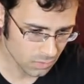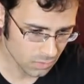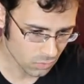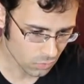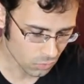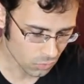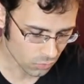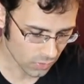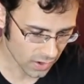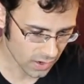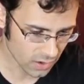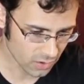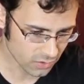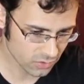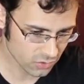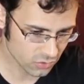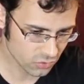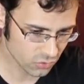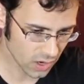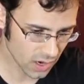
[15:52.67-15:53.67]

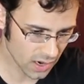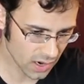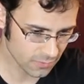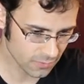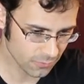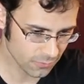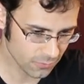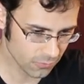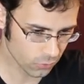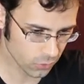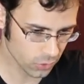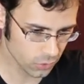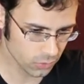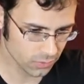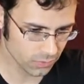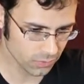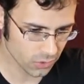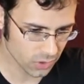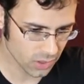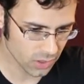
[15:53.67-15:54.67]
Rare dry fruit
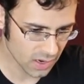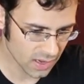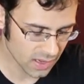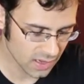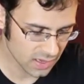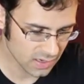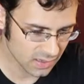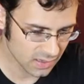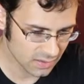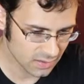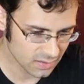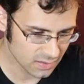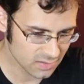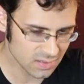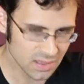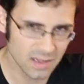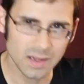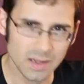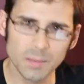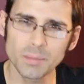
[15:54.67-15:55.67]
varieties.
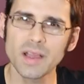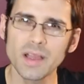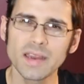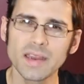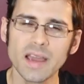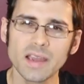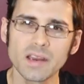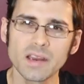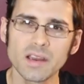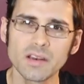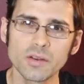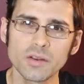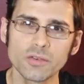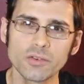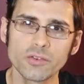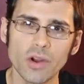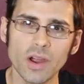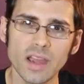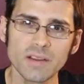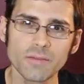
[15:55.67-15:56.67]
I'm probably not going to do
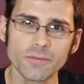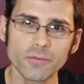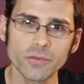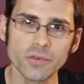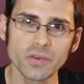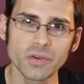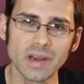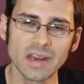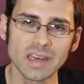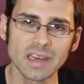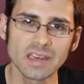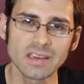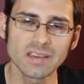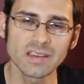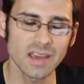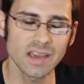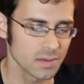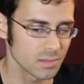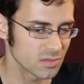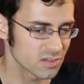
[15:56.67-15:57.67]
dry fruit
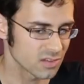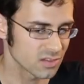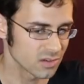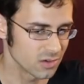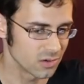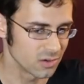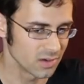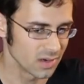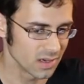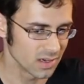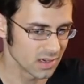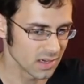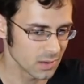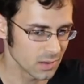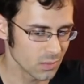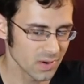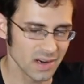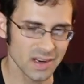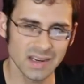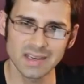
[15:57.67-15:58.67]
anytime soon. I
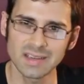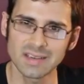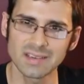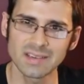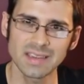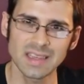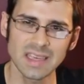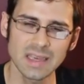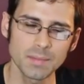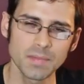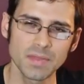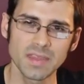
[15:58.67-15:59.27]
want to keep